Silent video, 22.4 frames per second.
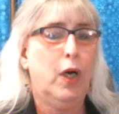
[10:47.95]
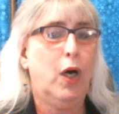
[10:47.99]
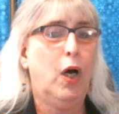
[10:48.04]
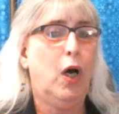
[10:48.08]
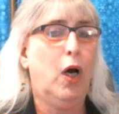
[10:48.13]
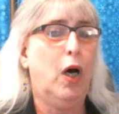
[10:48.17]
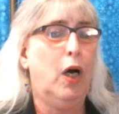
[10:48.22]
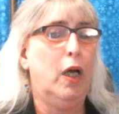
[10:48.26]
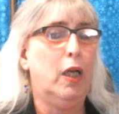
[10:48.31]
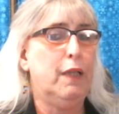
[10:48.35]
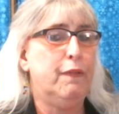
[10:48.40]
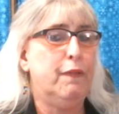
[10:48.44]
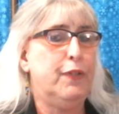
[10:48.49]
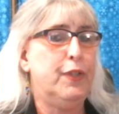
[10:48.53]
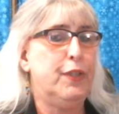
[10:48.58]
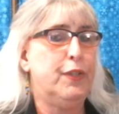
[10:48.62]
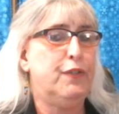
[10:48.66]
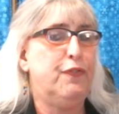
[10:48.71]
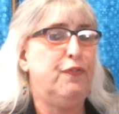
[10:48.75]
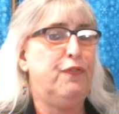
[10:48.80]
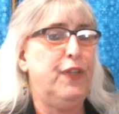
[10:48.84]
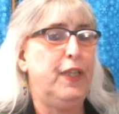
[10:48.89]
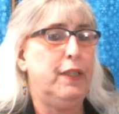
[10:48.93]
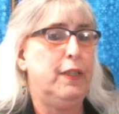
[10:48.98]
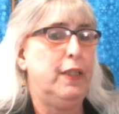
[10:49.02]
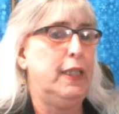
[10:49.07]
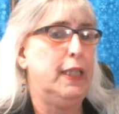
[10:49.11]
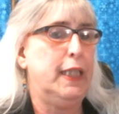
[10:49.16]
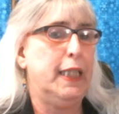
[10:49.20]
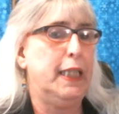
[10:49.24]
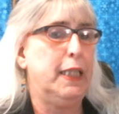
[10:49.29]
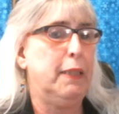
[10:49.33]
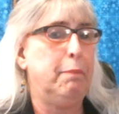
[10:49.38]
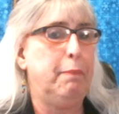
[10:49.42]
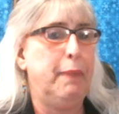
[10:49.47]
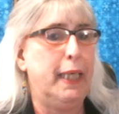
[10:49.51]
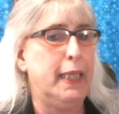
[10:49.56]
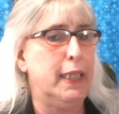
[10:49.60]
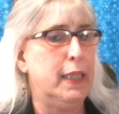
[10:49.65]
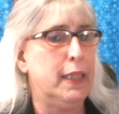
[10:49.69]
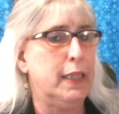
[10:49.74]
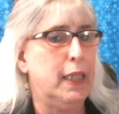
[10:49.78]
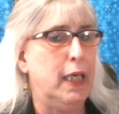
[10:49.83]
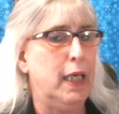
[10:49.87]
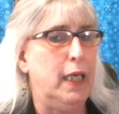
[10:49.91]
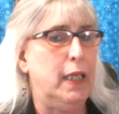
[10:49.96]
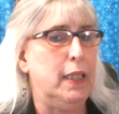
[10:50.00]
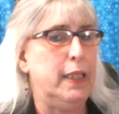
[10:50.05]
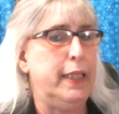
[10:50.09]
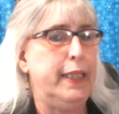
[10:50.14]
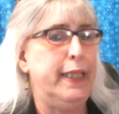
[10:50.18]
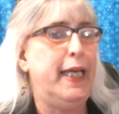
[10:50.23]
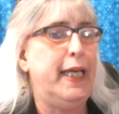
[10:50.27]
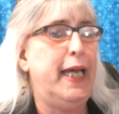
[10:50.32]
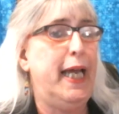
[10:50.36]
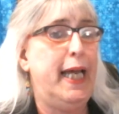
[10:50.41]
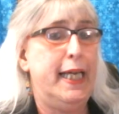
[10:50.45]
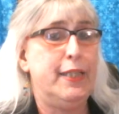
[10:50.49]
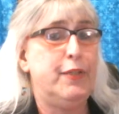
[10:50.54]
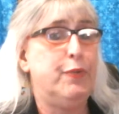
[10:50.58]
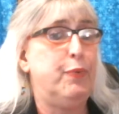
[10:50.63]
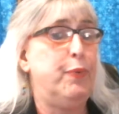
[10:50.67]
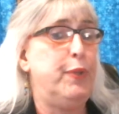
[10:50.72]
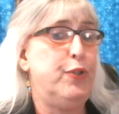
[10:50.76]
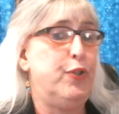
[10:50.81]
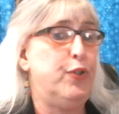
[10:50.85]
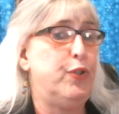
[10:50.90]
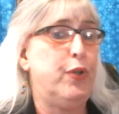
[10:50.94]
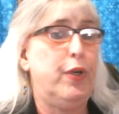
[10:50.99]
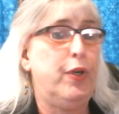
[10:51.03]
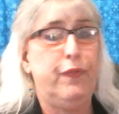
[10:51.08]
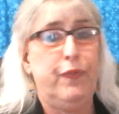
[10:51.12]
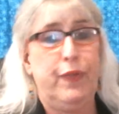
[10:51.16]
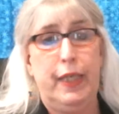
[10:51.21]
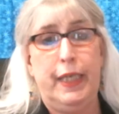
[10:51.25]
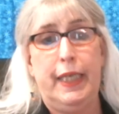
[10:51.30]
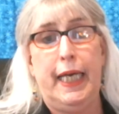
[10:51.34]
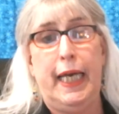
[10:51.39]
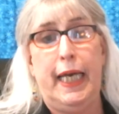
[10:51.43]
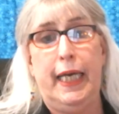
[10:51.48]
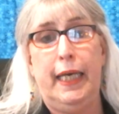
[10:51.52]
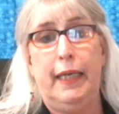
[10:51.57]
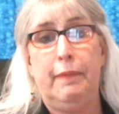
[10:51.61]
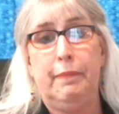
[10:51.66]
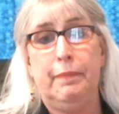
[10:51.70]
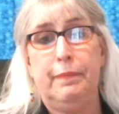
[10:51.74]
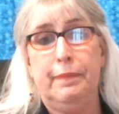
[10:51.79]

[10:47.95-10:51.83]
All of us feel a little melancholy as we start the day.